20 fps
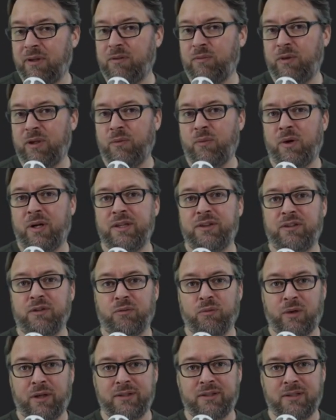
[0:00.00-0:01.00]
we want the
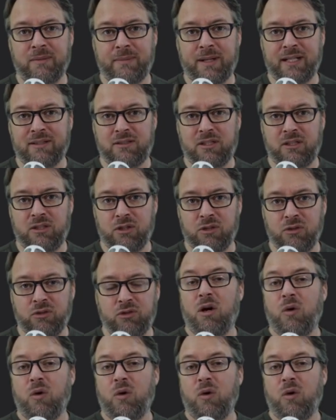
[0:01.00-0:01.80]
run command to use.